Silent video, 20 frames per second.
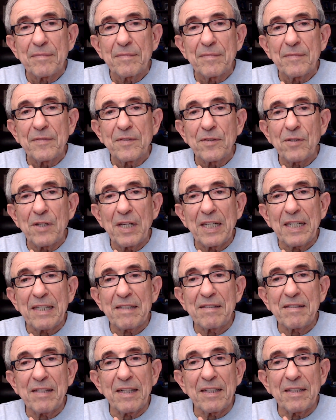So like I
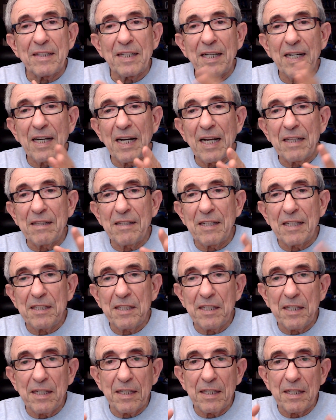said, the God that
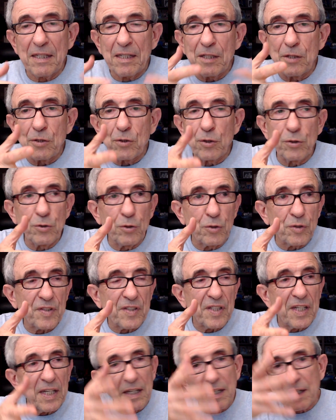he introduced
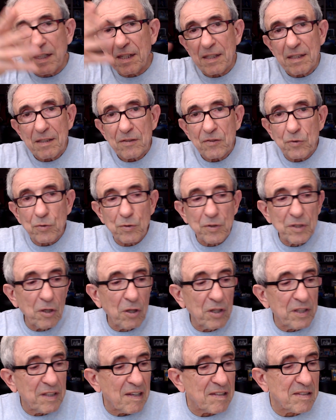here through the
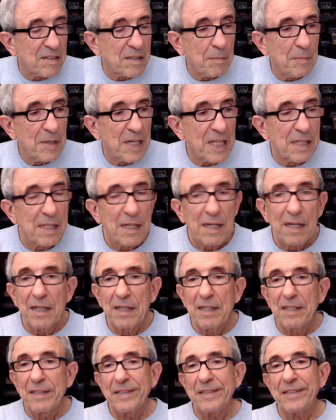Old Testament
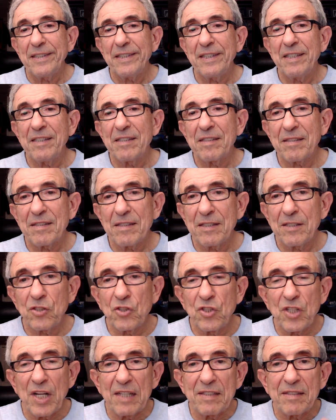is
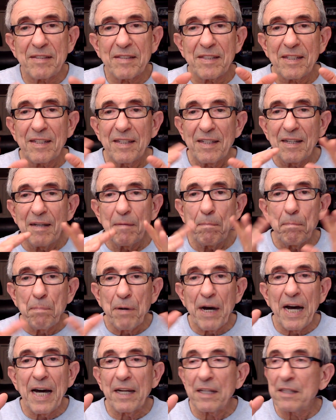just
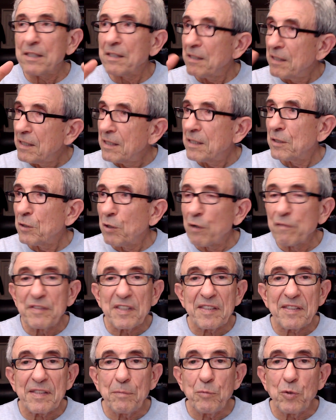part of the
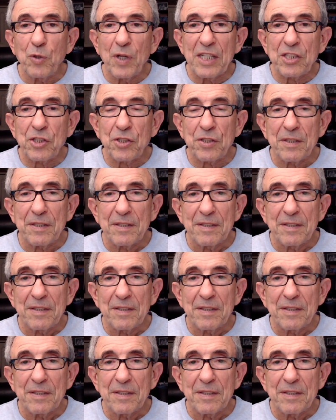simulation.